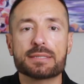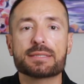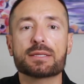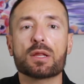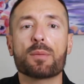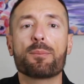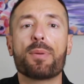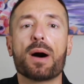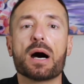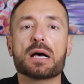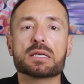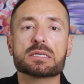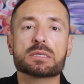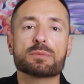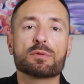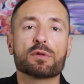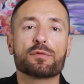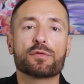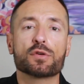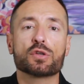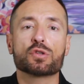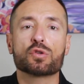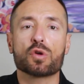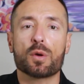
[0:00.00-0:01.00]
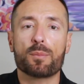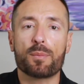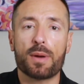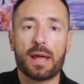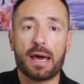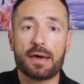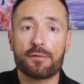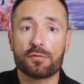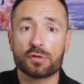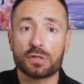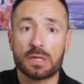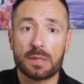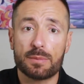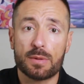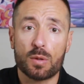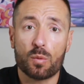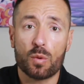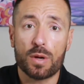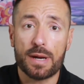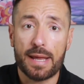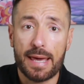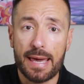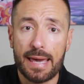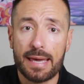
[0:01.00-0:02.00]
is still possible for you to apply for the
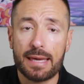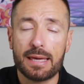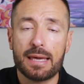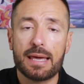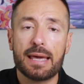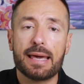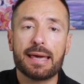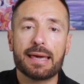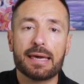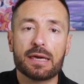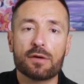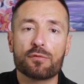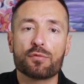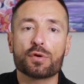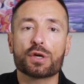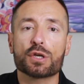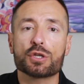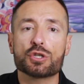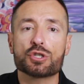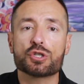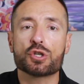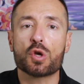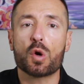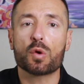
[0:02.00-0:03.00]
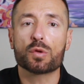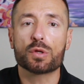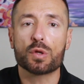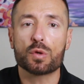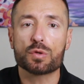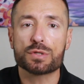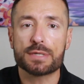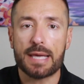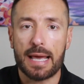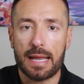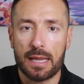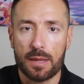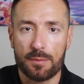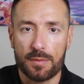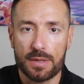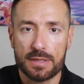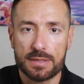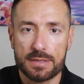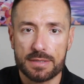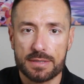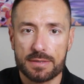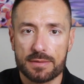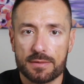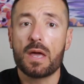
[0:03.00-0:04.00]
EB1A if we can show those
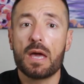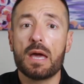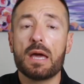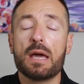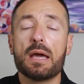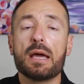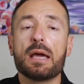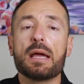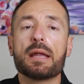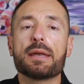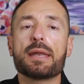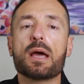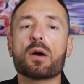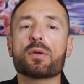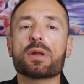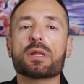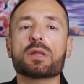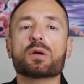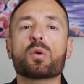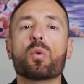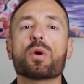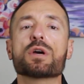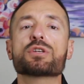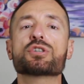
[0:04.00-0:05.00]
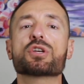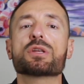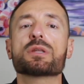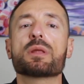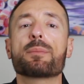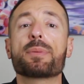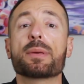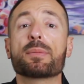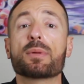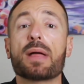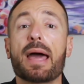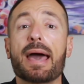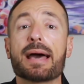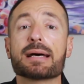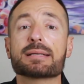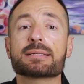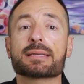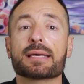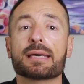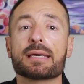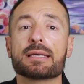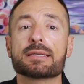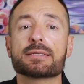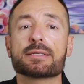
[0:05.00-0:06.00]
elements. Now, another question that people
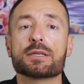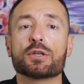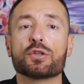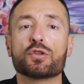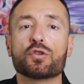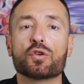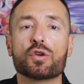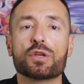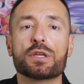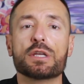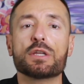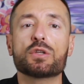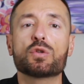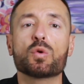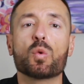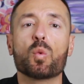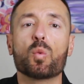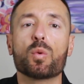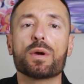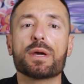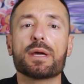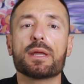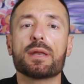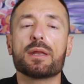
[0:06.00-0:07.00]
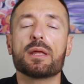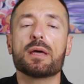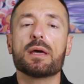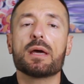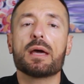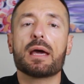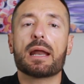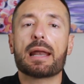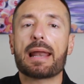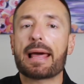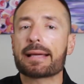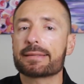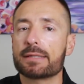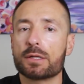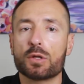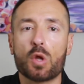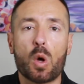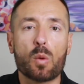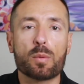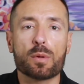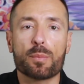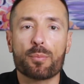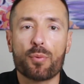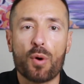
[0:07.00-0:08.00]
ask is do you need to win like the
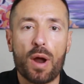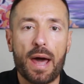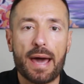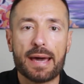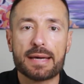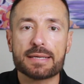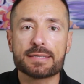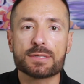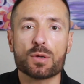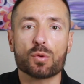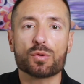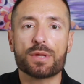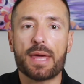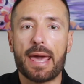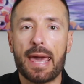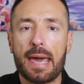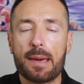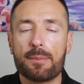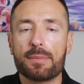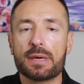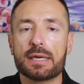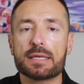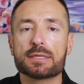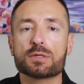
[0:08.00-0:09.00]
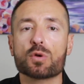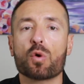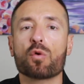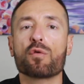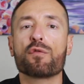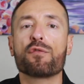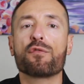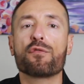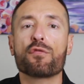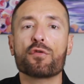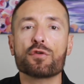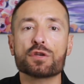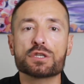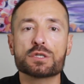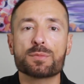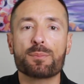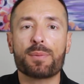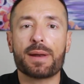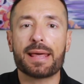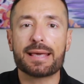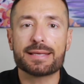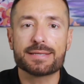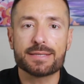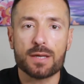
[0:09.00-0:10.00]
Nobel Prize or the Emmys or
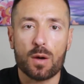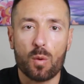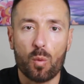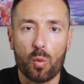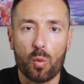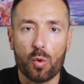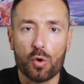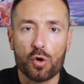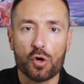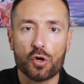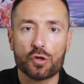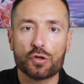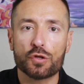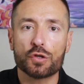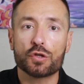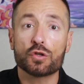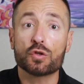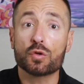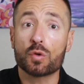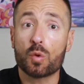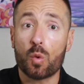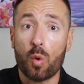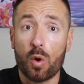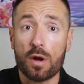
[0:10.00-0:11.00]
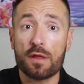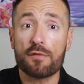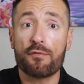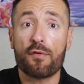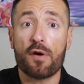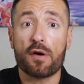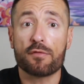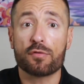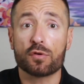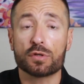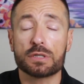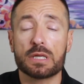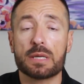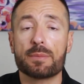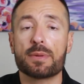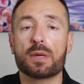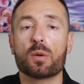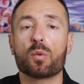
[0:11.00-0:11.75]
first place award to qualify for the